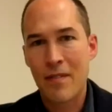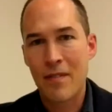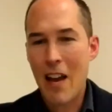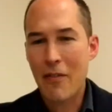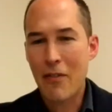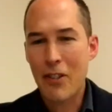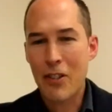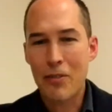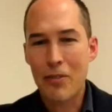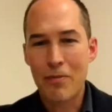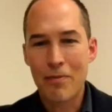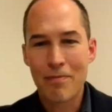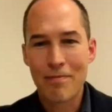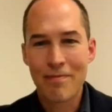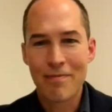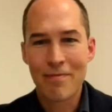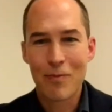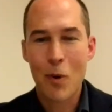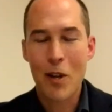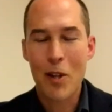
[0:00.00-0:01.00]
to have to,
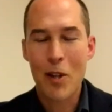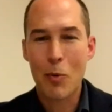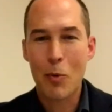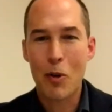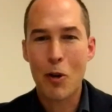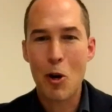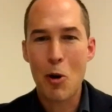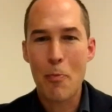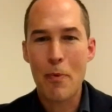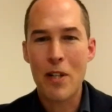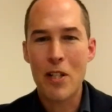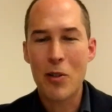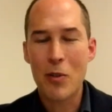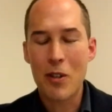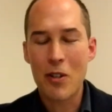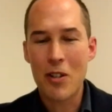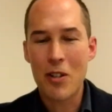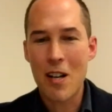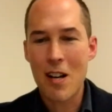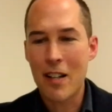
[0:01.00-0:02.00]
whether we're open to
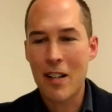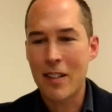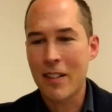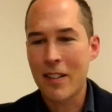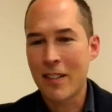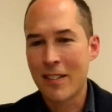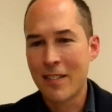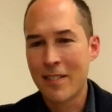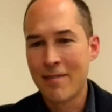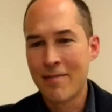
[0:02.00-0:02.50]
it or not.